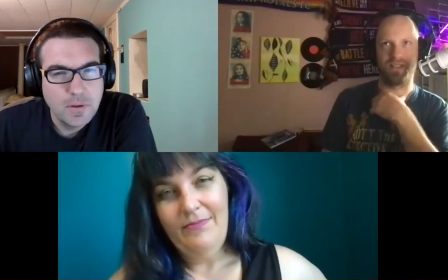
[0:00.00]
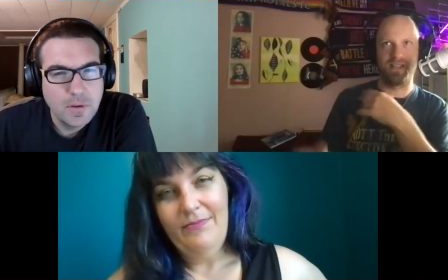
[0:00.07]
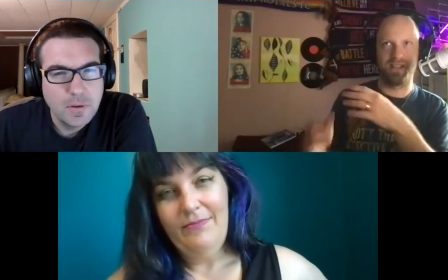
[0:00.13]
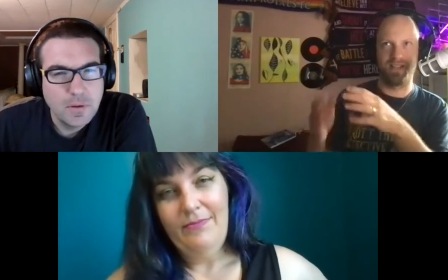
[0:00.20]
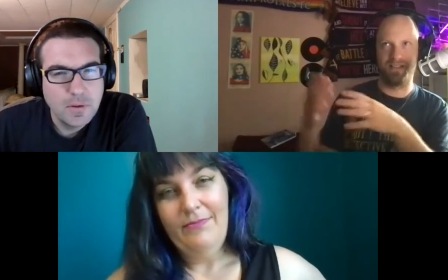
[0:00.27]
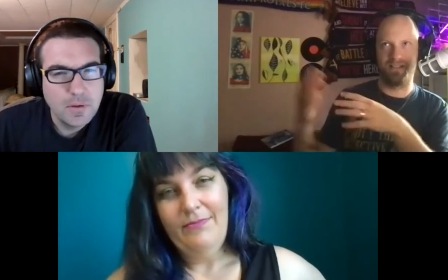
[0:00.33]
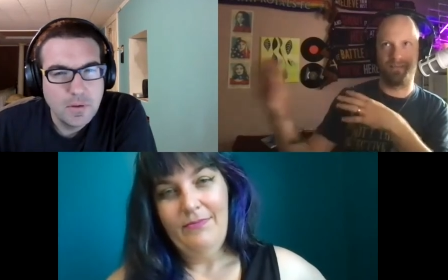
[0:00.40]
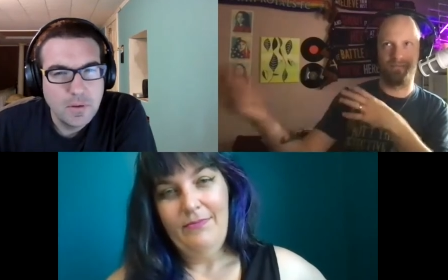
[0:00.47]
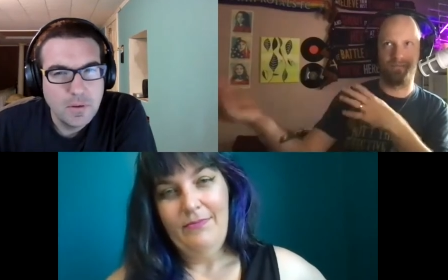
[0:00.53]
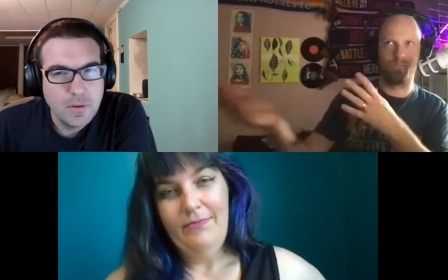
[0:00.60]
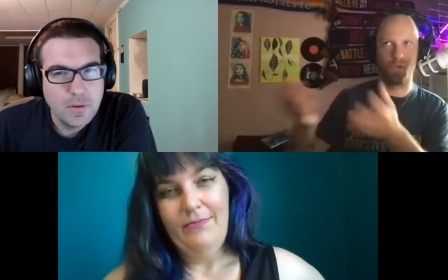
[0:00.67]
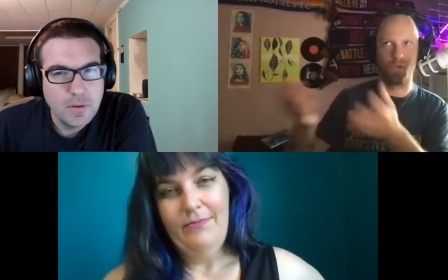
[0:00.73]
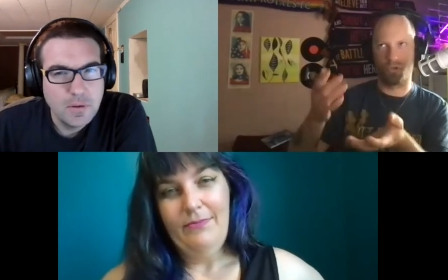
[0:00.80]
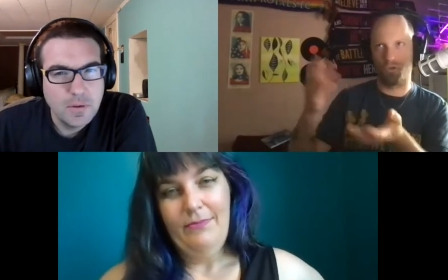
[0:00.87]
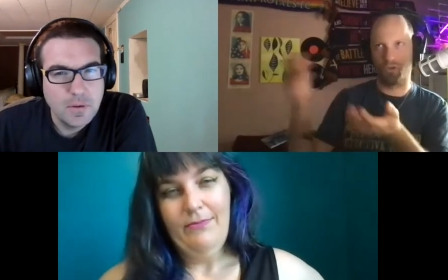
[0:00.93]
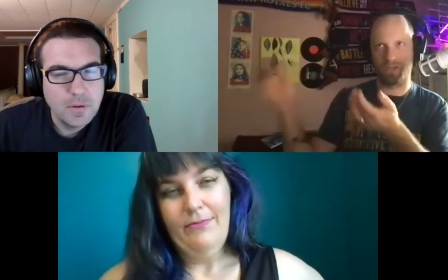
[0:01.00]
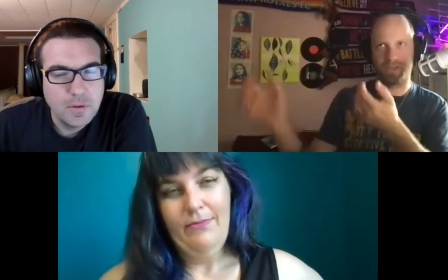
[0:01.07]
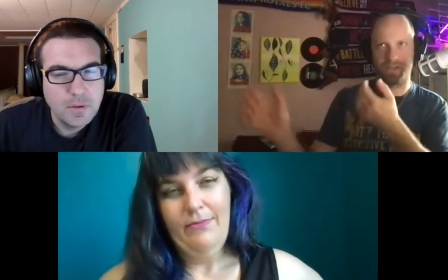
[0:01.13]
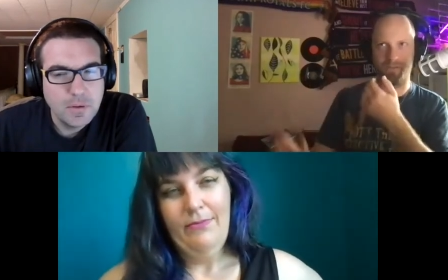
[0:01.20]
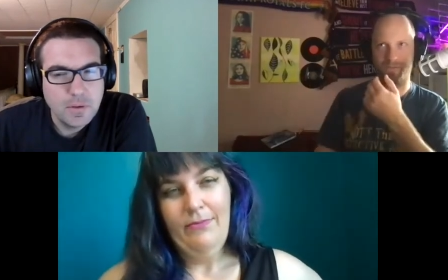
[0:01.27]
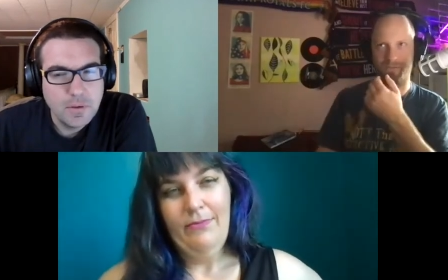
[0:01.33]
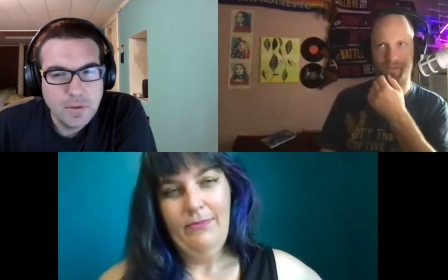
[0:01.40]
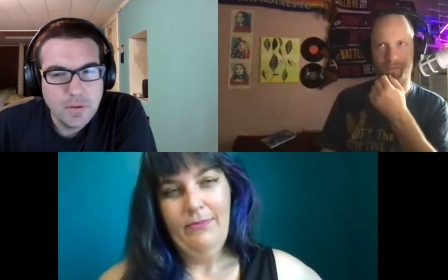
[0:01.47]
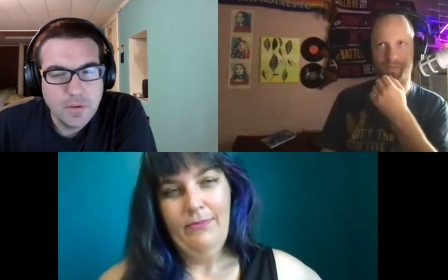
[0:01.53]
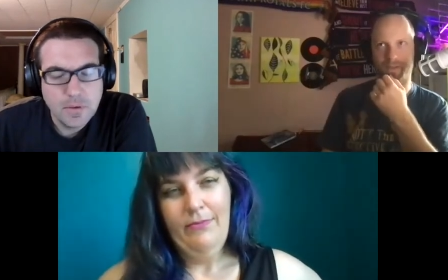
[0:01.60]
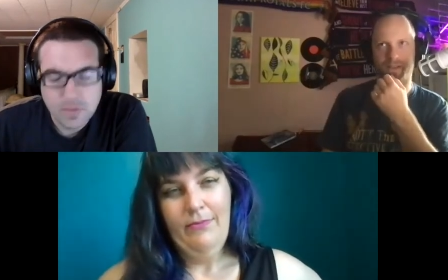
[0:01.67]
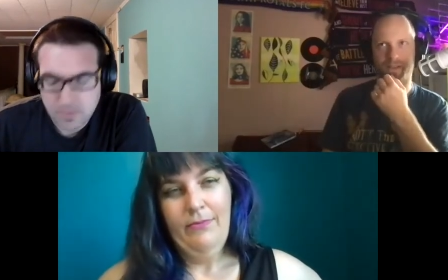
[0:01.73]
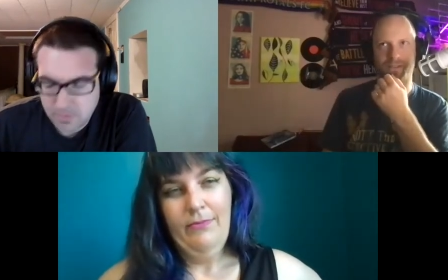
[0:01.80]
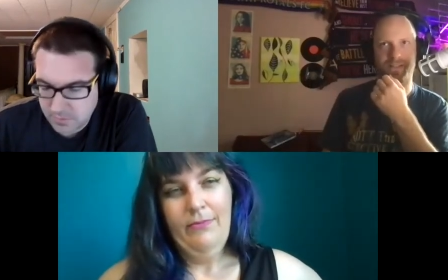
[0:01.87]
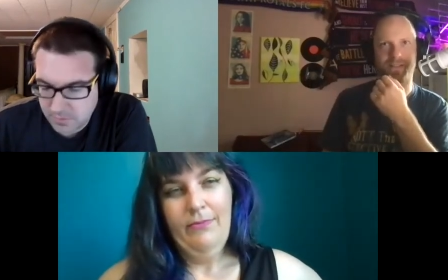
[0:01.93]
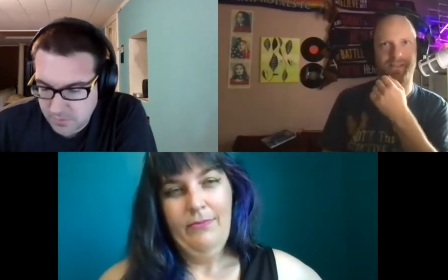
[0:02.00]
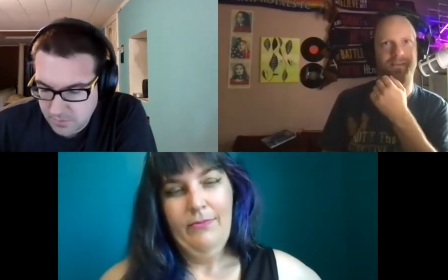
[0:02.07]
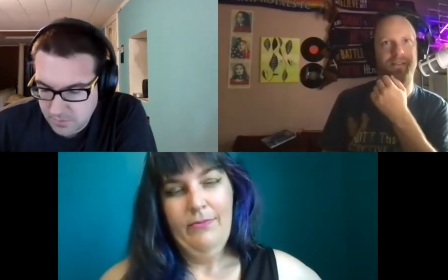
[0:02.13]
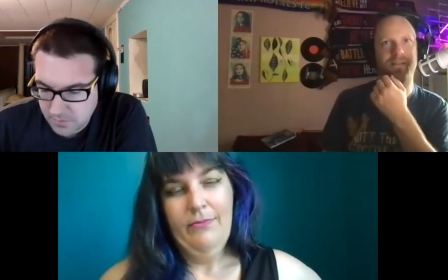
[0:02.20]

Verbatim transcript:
Speaker 1: in the cooking of something else. I